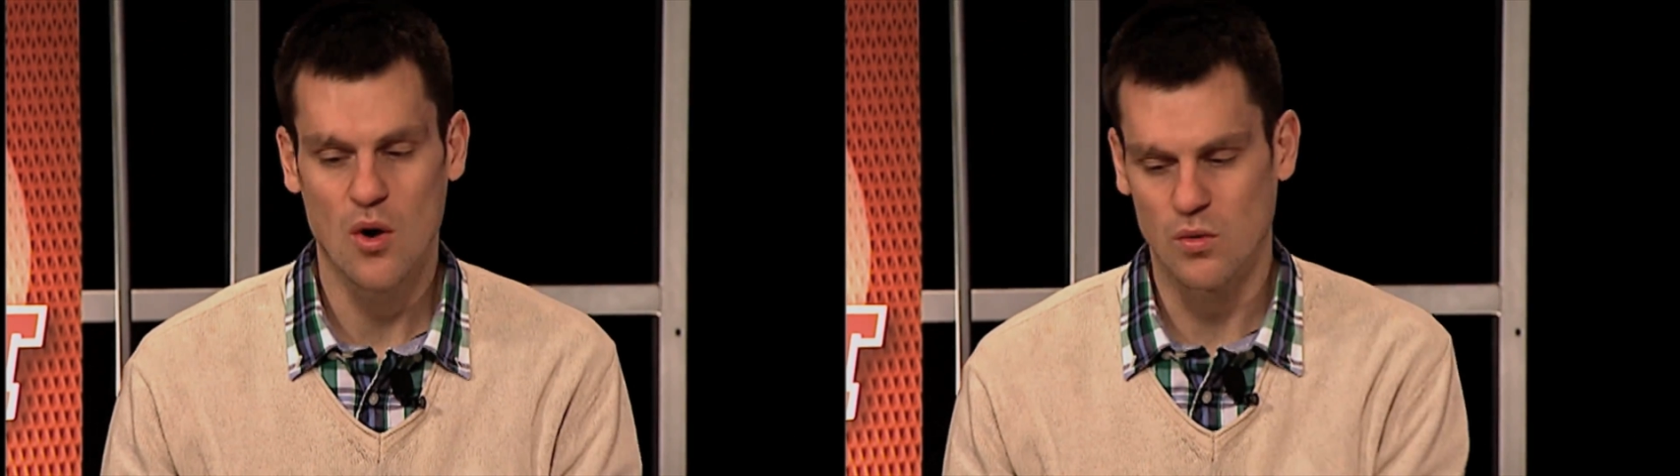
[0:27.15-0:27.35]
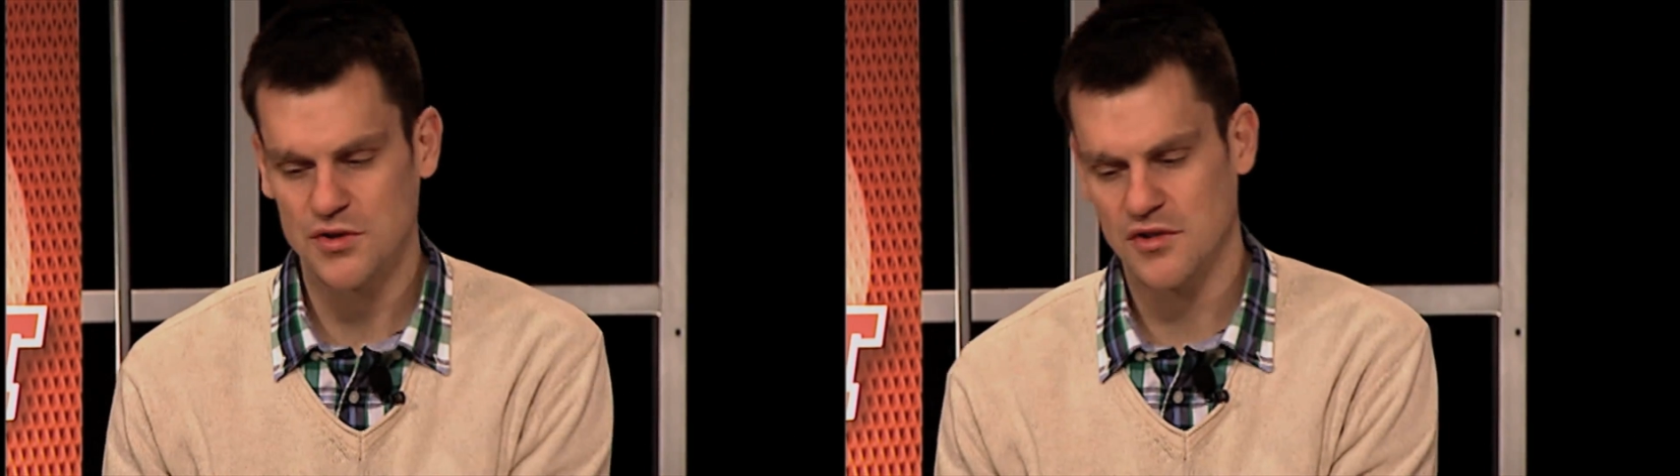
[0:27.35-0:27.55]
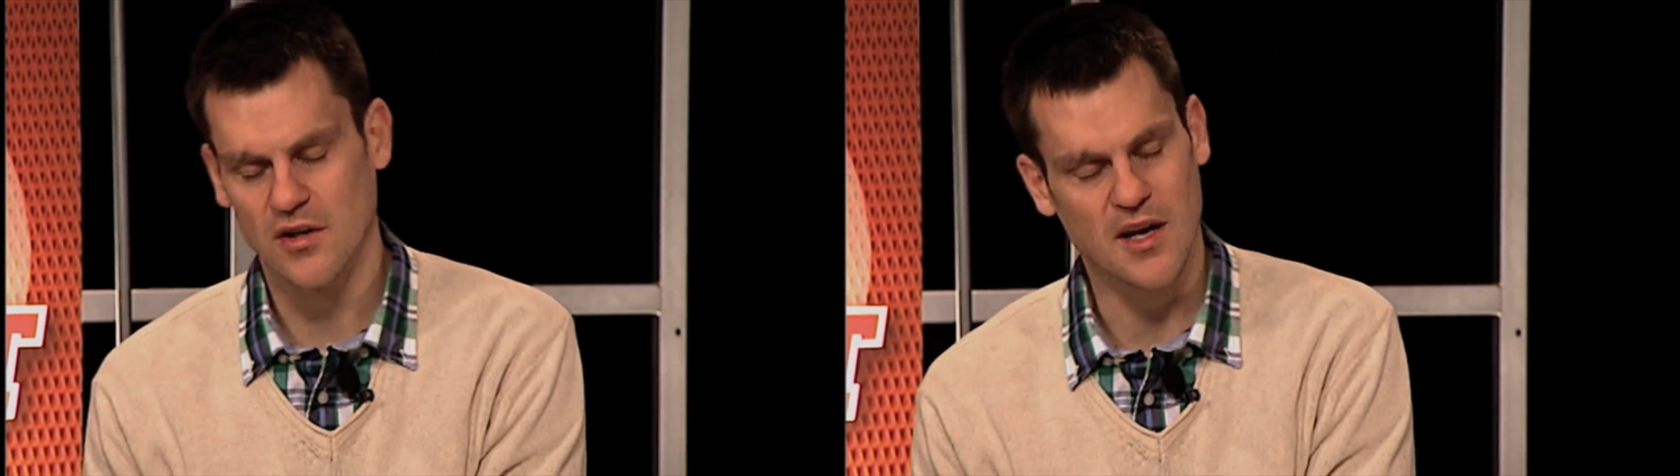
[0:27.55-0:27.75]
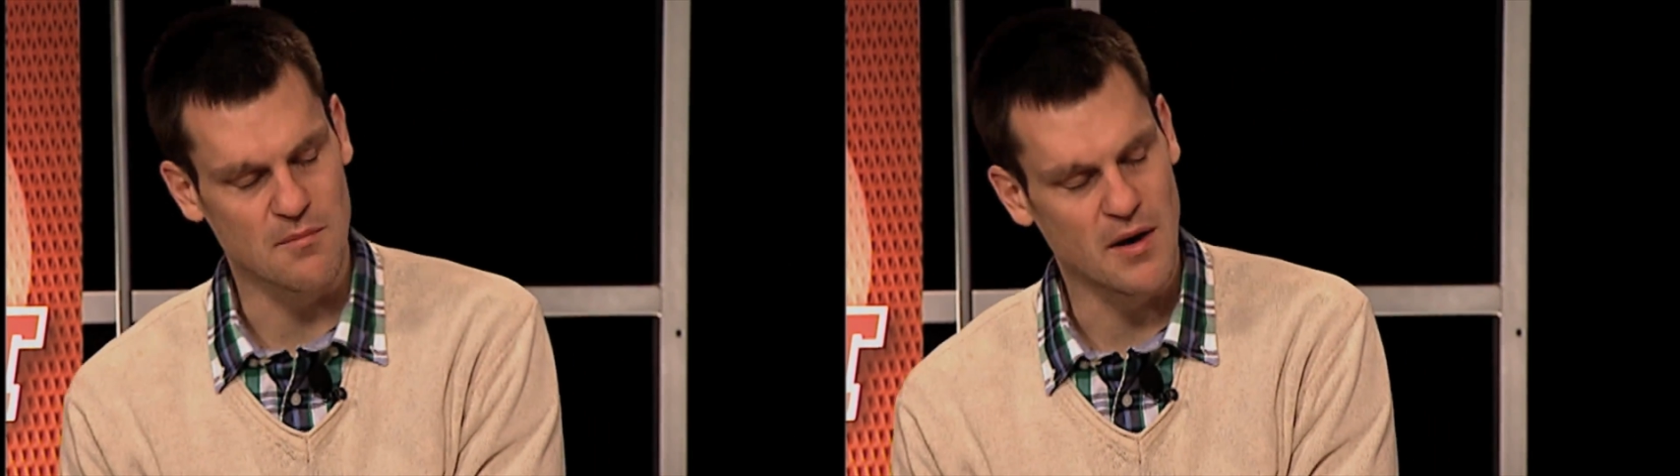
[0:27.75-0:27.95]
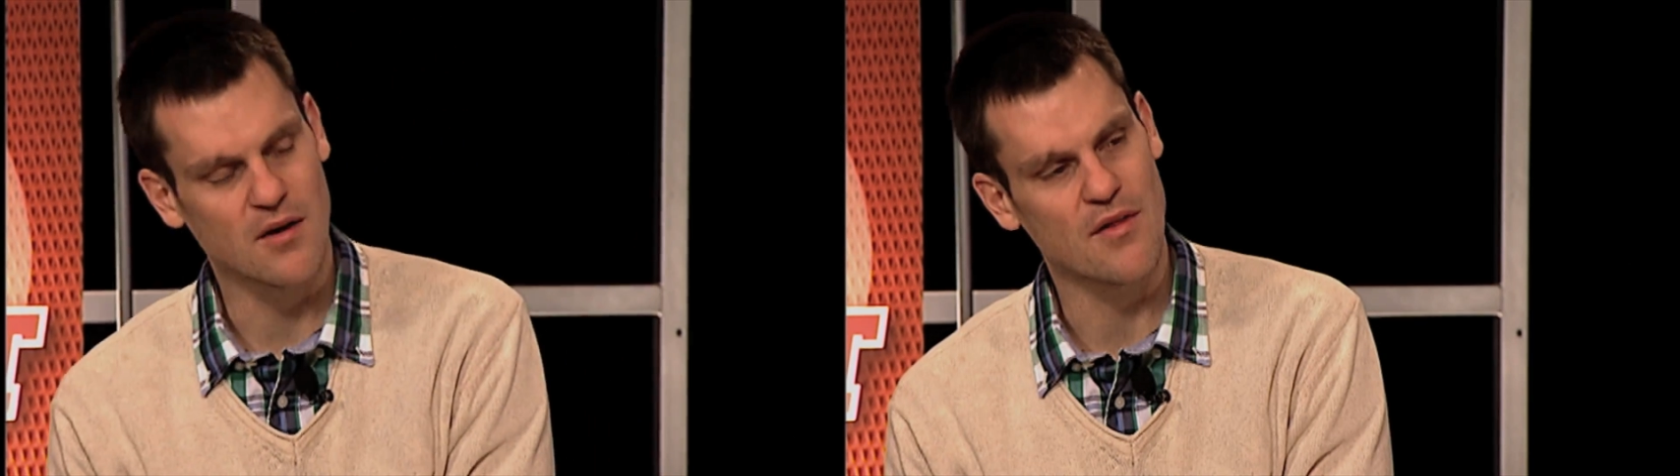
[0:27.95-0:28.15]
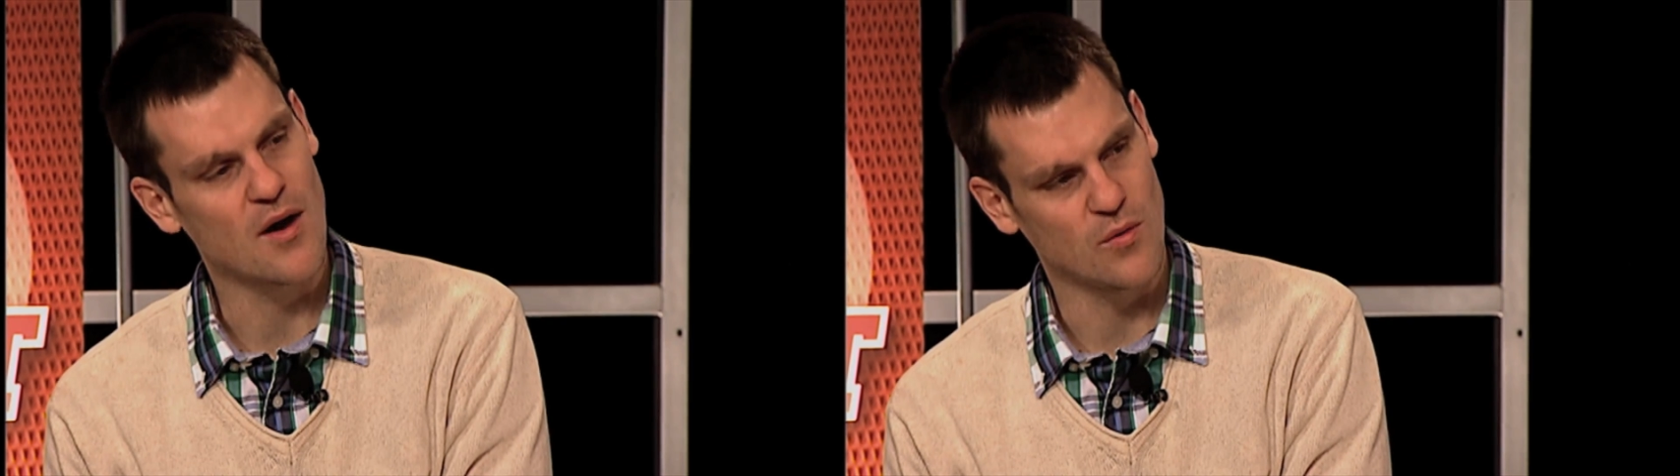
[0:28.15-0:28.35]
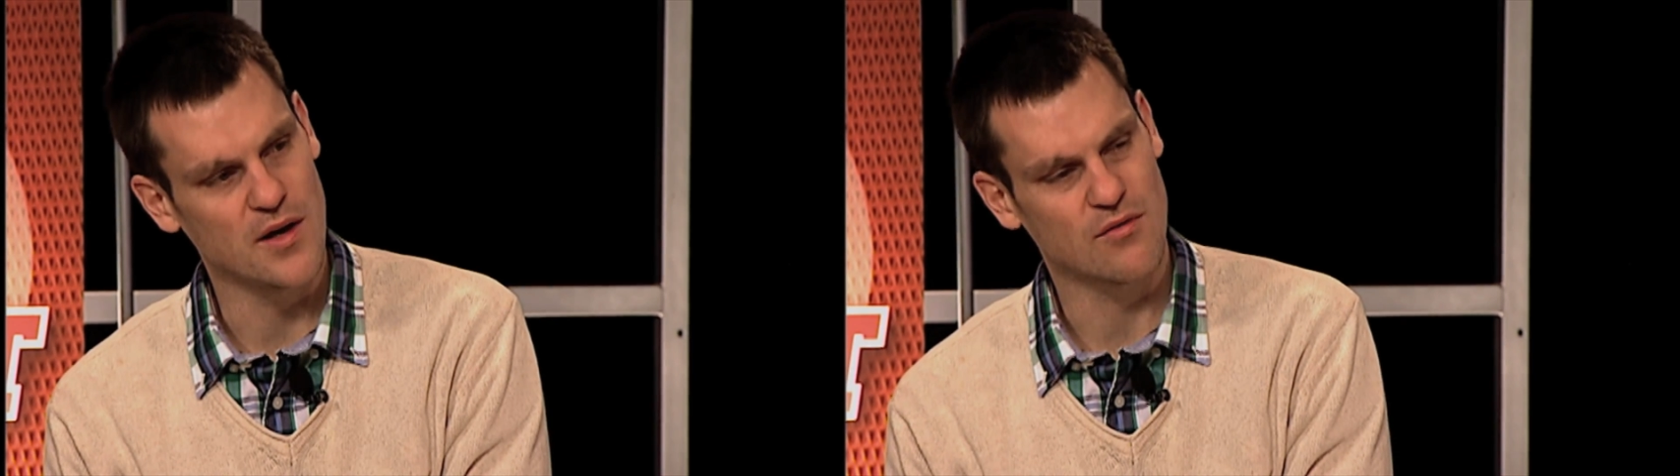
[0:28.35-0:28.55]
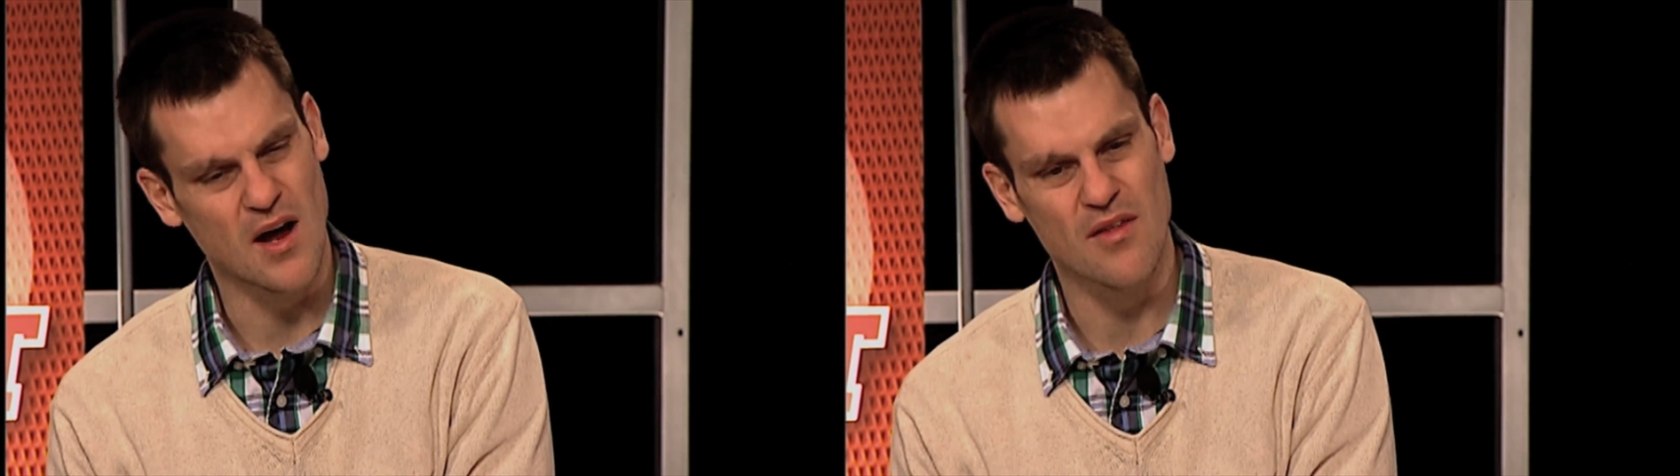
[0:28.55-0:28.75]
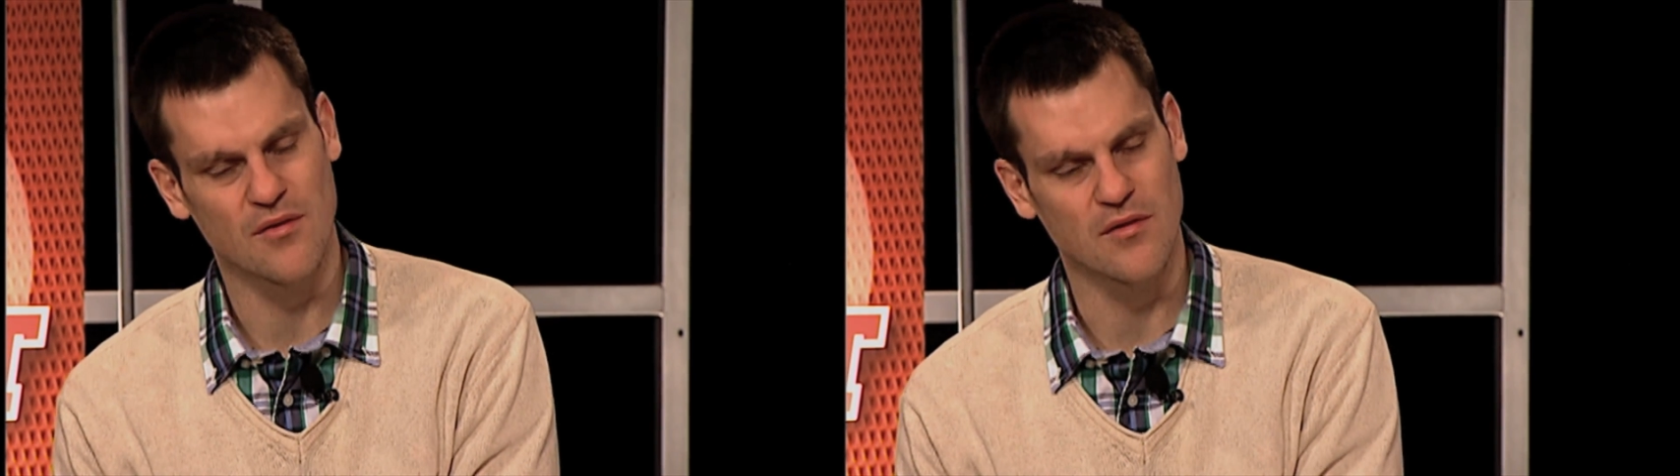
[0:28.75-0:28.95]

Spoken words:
we're still getting better that week rather